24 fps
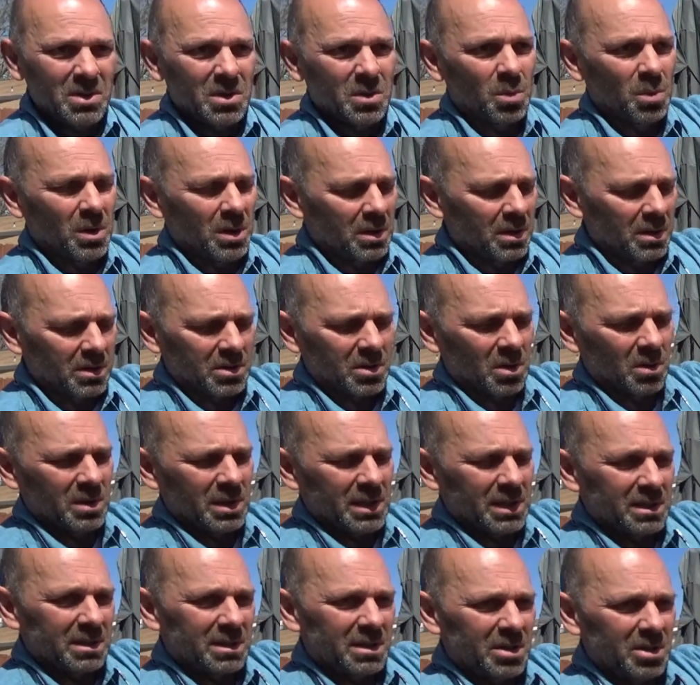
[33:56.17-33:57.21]
to where there's
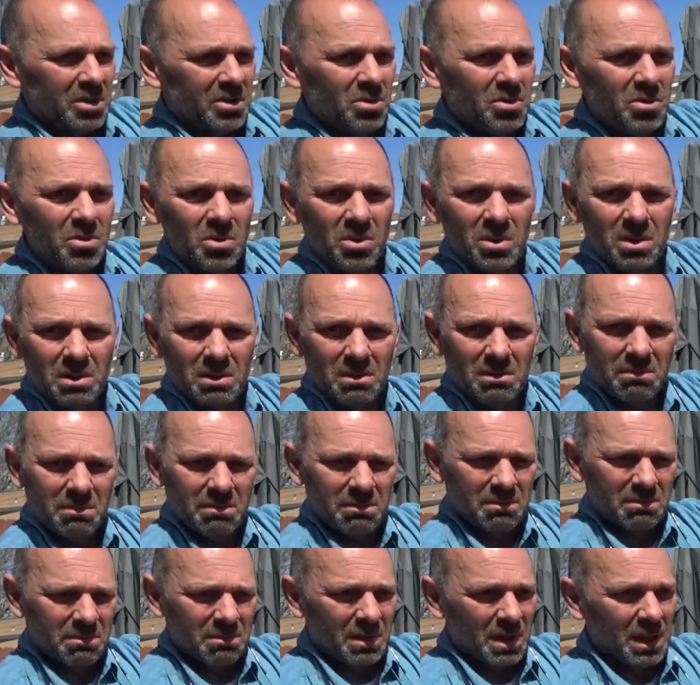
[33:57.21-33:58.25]
only 2
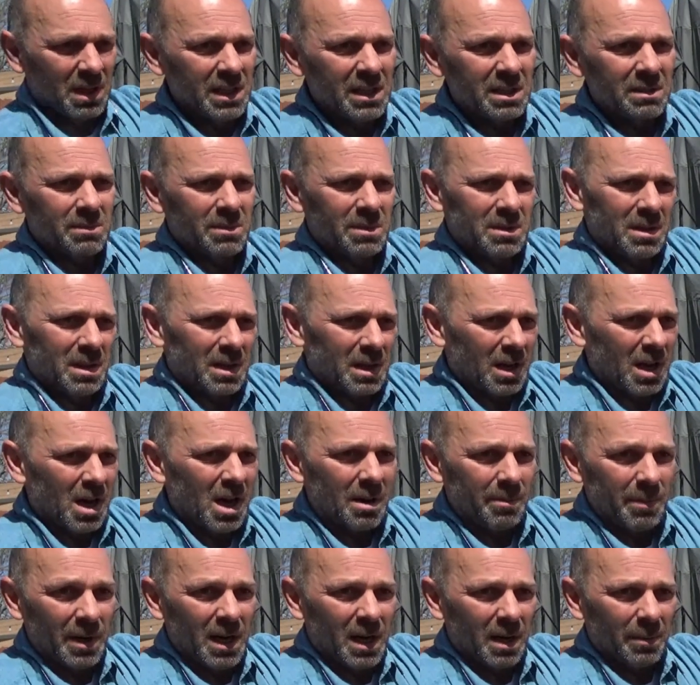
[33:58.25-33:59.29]
limbs that
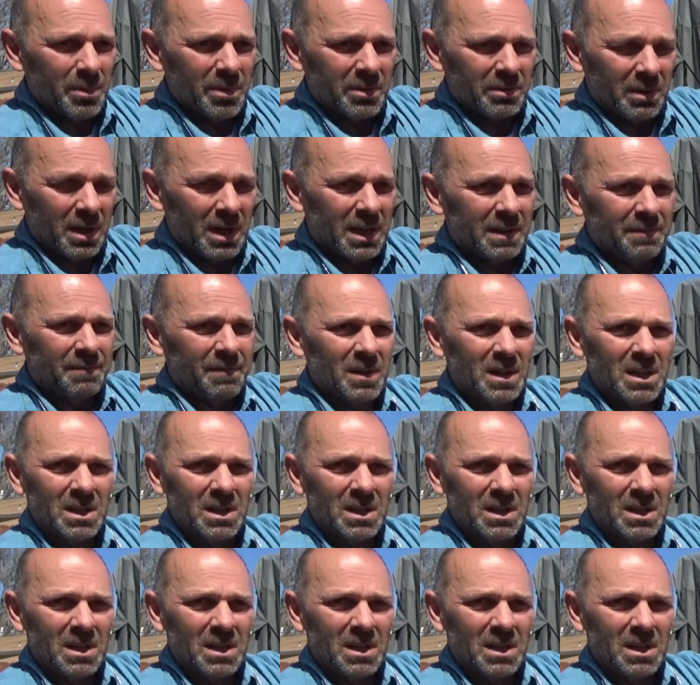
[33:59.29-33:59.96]
come up, right?